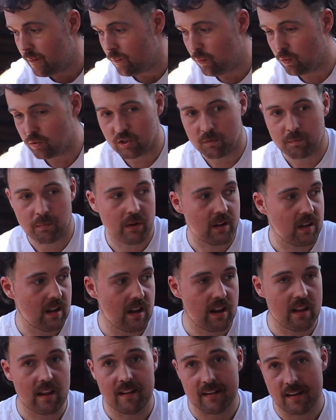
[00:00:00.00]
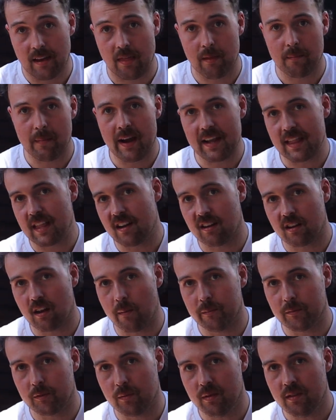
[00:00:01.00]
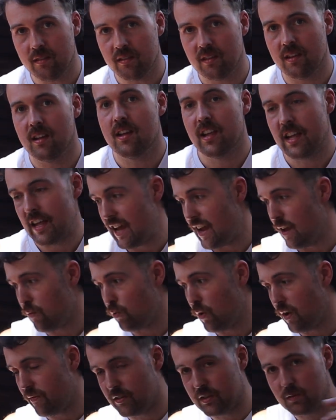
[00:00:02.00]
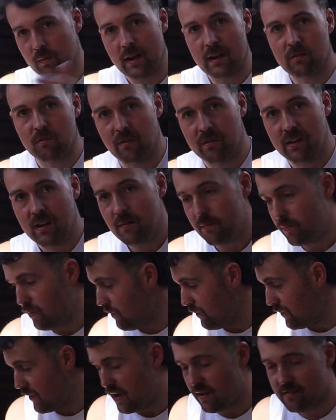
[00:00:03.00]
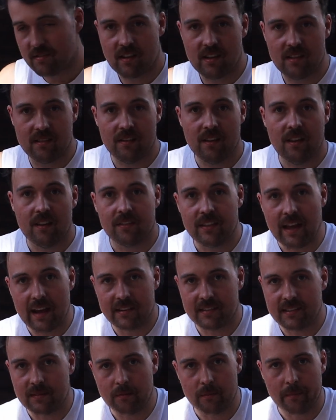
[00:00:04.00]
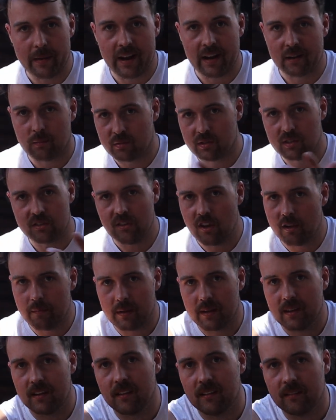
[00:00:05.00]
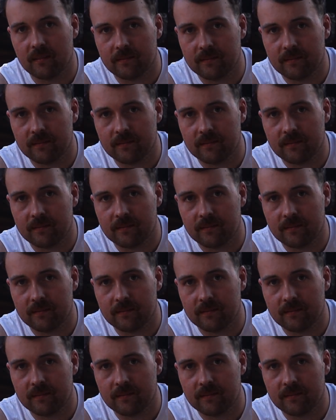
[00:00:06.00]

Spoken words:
we'll just put it in another bag that it comes with, and we'll have the swag rolled up, and then that in a separate bag, which is no biggie.